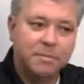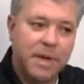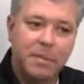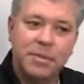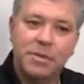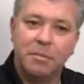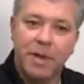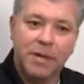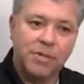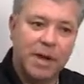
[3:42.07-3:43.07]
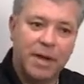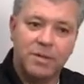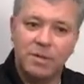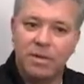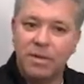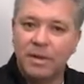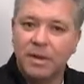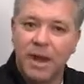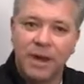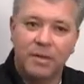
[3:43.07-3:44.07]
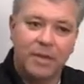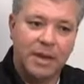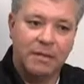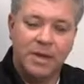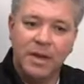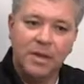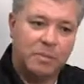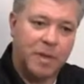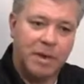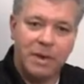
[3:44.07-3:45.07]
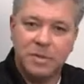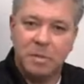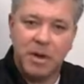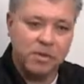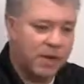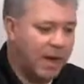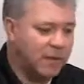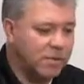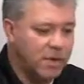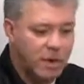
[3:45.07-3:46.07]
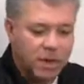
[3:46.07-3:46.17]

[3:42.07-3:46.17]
Temperature may change during the day or the evening, humidities may change,